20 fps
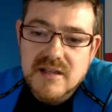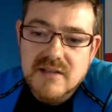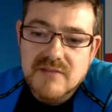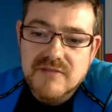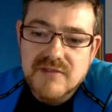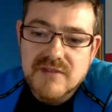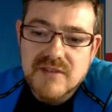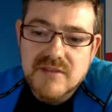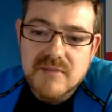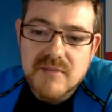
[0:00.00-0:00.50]

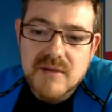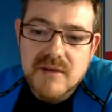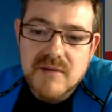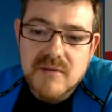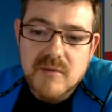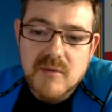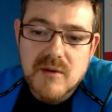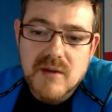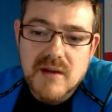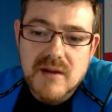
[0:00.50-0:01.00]
fit very
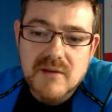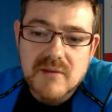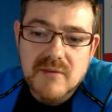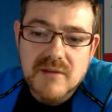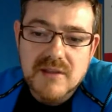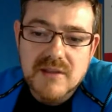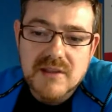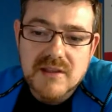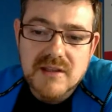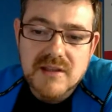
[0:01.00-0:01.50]
well
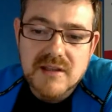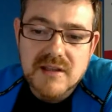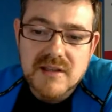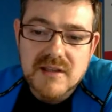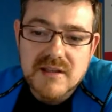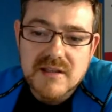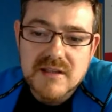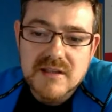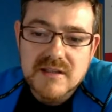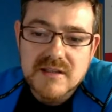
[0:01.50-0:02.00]
with
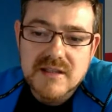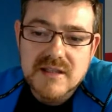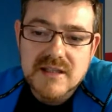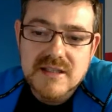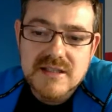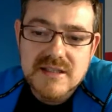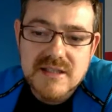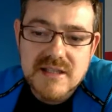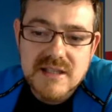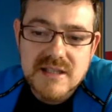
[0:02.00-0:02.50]

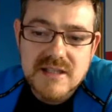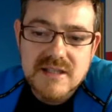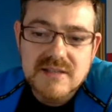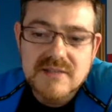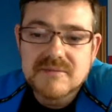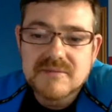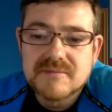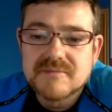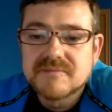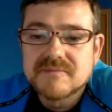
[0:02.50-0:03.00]
testing,
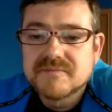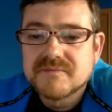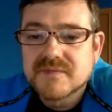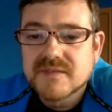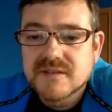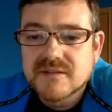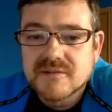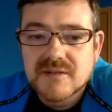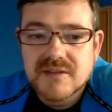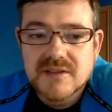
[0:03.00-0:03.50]

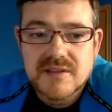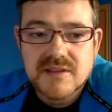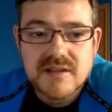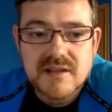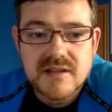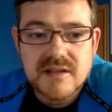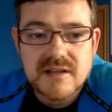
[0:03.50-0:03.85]
with